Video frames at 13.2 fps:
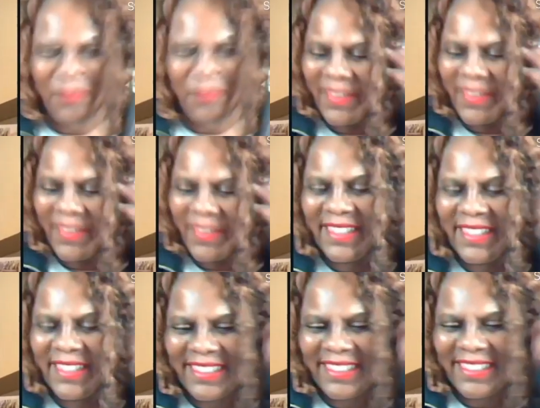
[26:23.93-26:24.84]

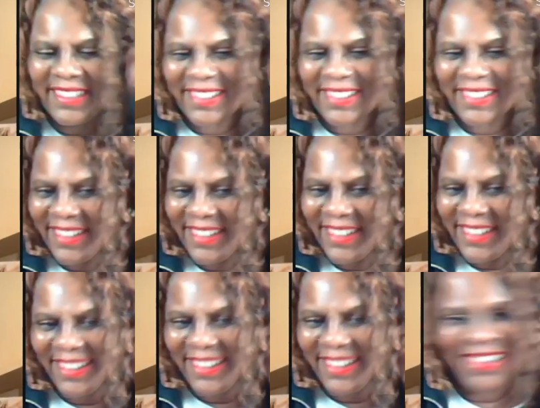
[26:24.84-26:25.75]

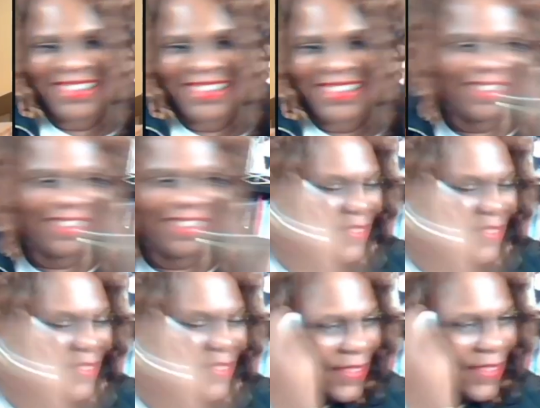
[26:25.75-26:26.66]

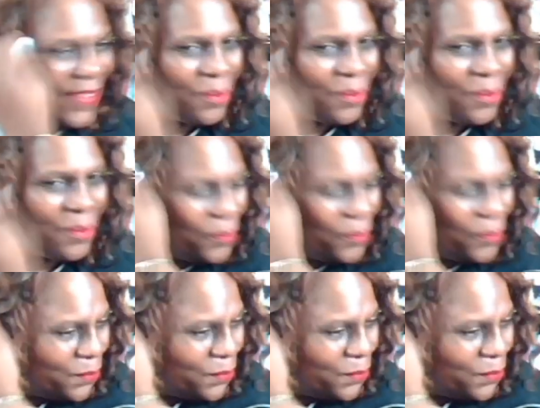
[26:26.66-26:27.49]
No words are spoken by the person on screen.